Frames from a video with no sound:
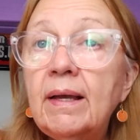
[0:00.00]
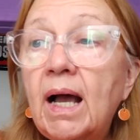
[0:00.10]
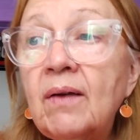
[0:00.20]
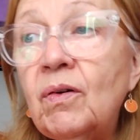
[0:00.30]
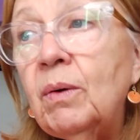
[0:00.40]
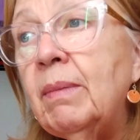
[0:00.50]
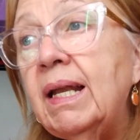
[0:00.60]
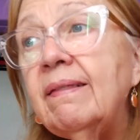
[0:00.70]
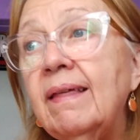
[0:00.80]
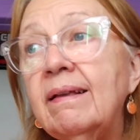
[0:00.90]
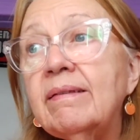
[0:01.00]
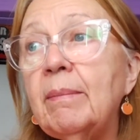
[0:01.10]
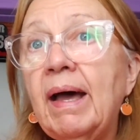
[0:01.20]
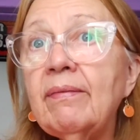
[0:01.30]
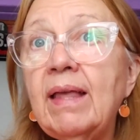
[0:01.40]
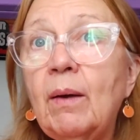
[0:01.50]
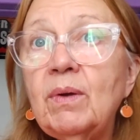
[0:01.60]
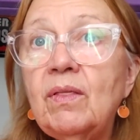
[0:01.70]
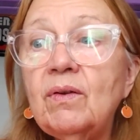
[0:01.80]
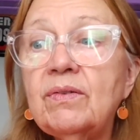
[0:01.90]
I've heard many things about that
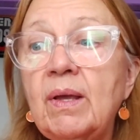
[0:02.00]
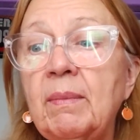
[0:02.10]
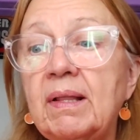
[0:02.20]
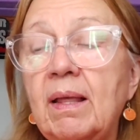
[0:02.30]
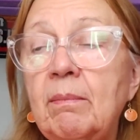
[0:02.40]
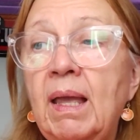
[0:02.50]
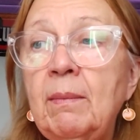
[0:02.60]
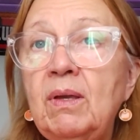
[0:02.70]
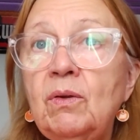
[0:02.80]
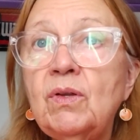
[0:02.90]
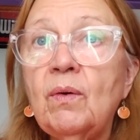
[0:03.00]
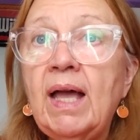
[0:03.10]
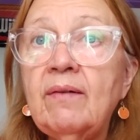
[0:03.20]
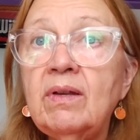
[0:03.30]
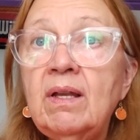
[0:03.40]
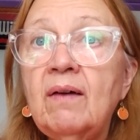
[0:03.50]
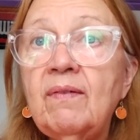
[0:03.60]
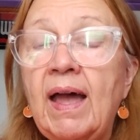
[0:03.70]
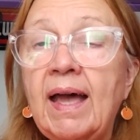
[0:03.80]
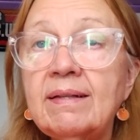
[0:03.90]
with your stomach, that maybe you don't have
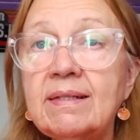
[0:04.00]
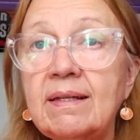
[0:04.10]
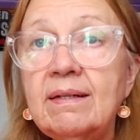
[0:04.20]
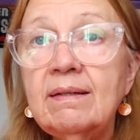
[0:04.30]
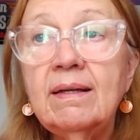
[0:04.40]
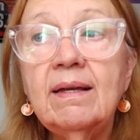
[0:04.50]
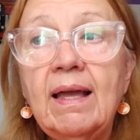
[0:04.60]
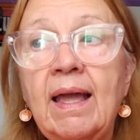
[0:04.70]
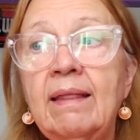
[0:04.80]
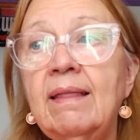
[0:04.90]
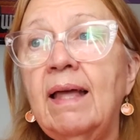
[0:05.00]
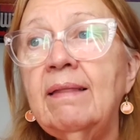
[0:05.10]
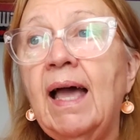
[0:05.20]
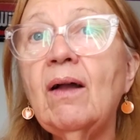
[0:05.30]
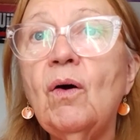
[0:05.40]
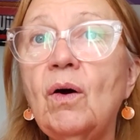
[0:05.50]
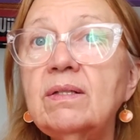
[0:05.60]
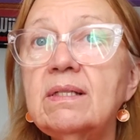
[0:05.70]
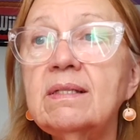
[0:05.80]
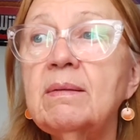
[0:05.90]
enough acid, and then that
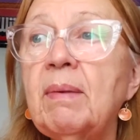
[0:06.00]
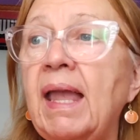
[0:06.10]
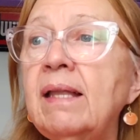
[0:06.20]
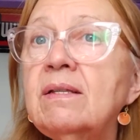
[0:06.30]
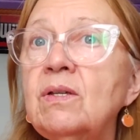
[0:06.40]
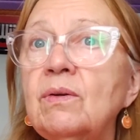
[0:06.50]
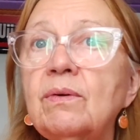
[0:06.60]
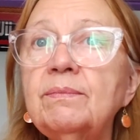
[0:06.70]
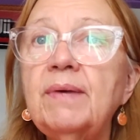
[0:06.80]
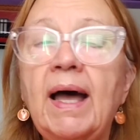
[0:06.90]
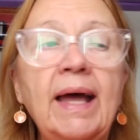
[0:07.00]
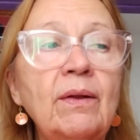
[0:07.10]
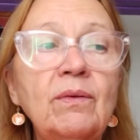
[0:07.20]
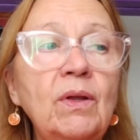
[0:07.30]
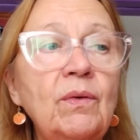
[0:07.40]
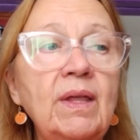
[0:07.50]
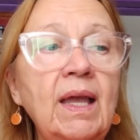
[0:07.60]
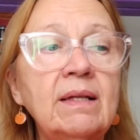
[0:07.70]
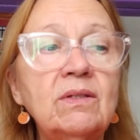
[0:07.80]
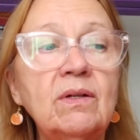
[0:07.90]
causes the pain too. I don't know
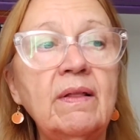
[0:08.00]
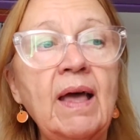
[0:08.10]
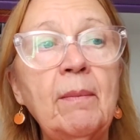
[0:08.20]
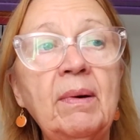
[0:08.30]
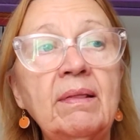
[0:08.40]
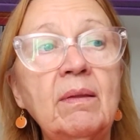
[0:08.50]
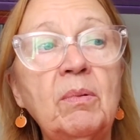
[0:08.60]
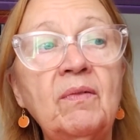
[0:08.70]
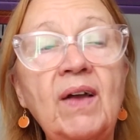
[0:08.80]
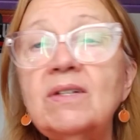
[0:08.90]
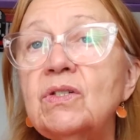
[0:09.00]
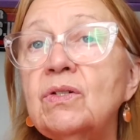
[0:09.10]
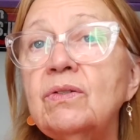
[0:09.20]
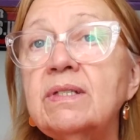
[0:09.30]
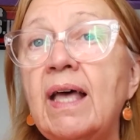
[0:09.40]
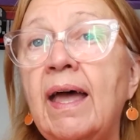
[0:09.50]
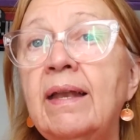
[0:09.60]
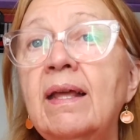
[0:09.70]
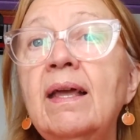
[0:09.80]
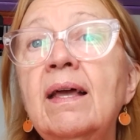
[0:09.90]
the answer to that, but the professional
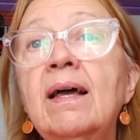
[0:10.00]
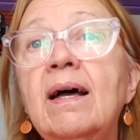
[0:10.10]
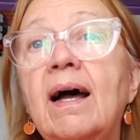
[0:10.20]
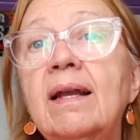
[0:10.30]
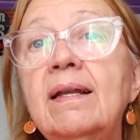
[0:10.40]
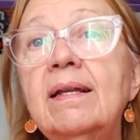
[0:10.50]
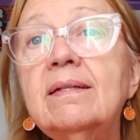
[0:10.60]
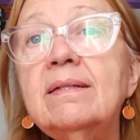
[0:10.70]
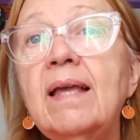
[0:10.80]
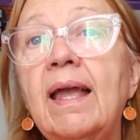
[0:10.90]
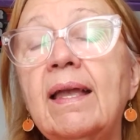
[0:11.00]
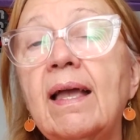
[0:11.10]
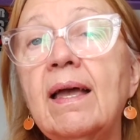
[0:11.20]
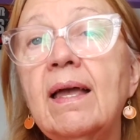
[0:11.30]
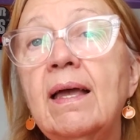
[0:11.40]
said I need to take